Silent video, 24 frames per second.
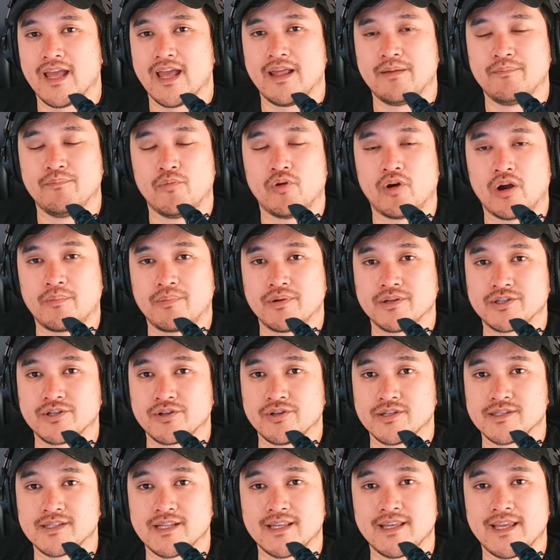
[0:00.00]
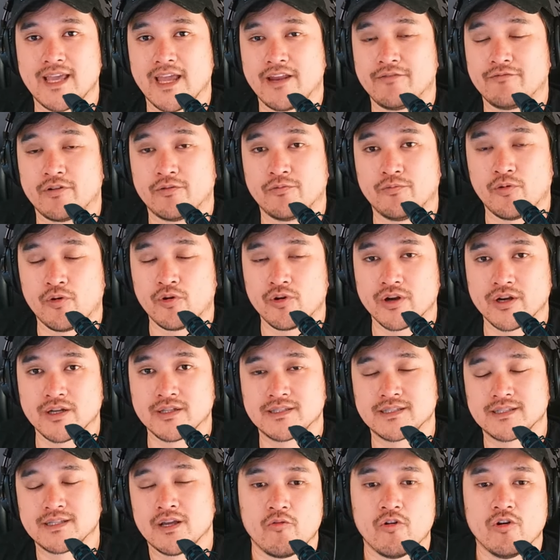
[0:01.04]
and more opportunities to gain
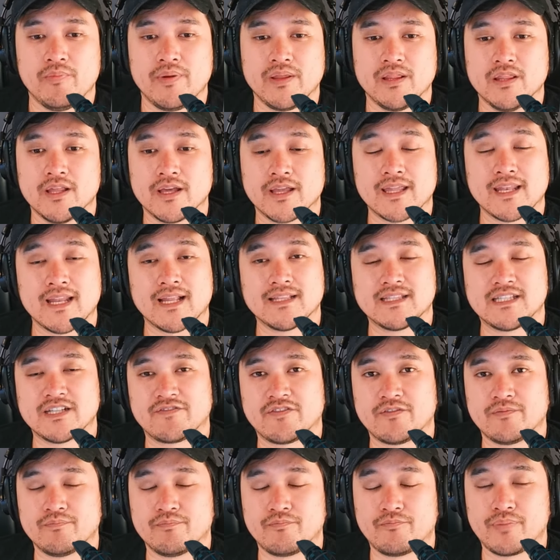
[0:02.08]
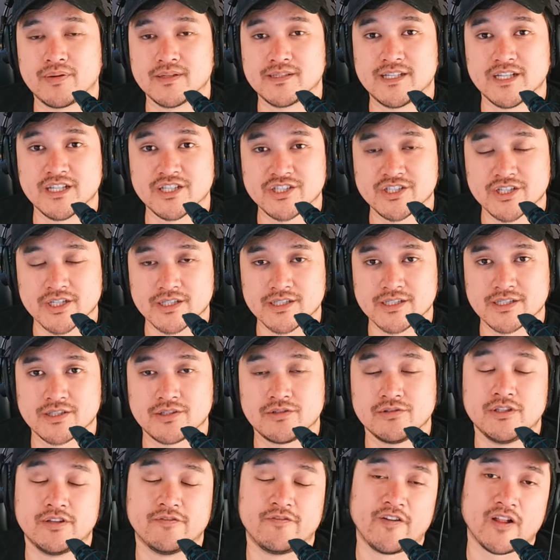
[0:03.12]
rewards. We'll be looking at different positions to
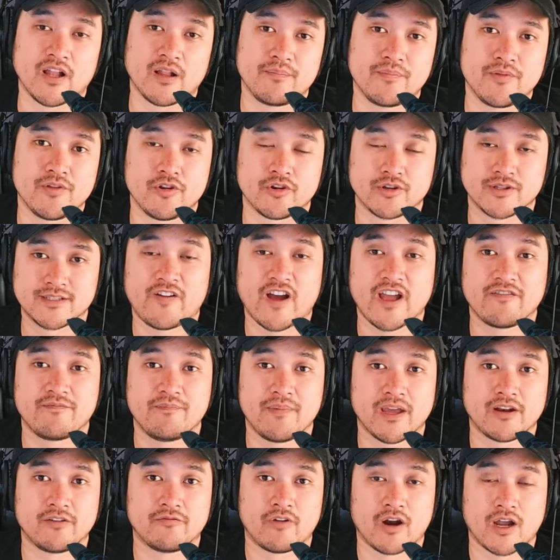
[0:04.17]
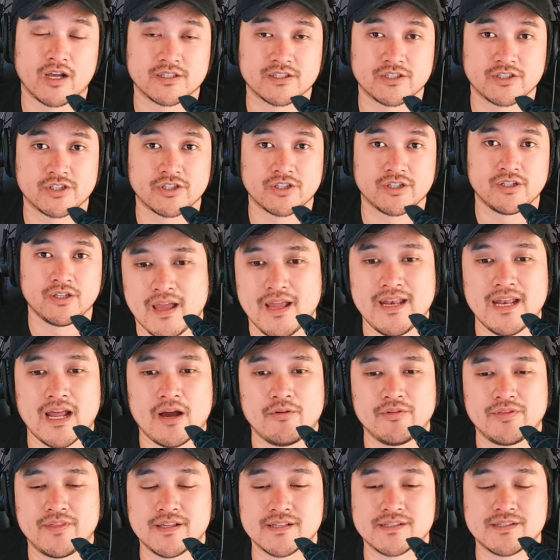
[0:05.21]
develop your 5-man roster. And now
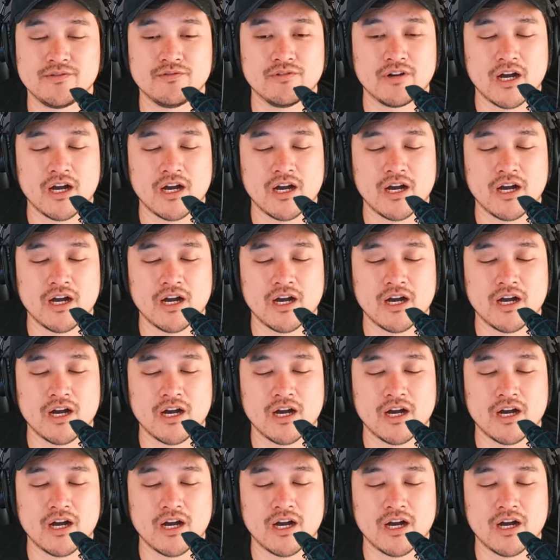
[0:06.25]
with this new